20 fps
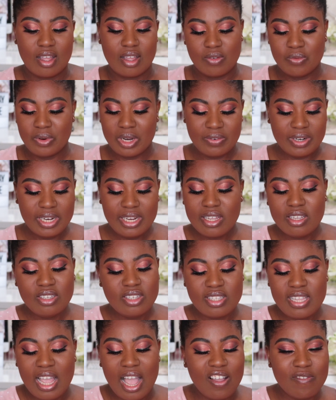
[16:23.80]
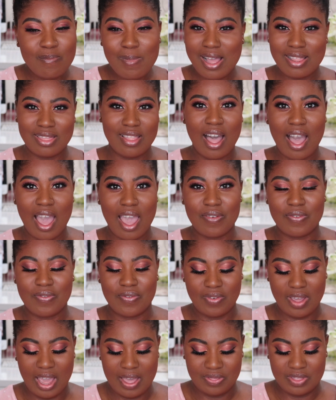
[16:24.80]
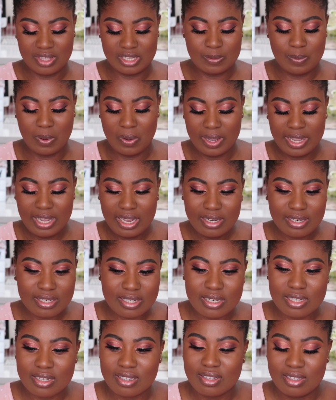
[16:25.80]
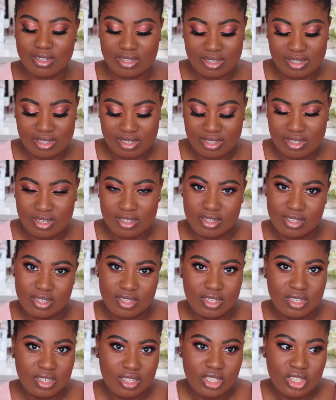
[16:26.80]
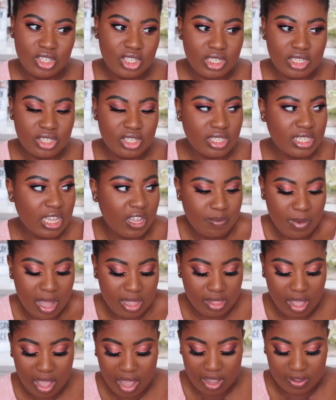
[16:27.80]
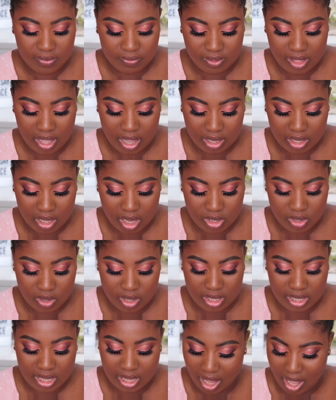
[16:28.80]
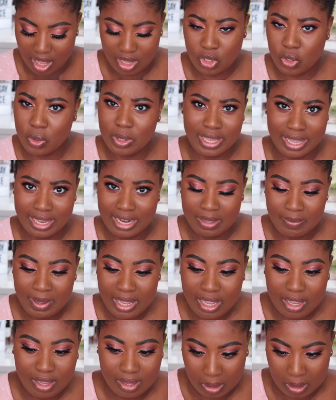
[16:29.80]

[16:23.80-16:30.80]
Riri can just have my life at this point. She can just have my life. Like, are you kidding me?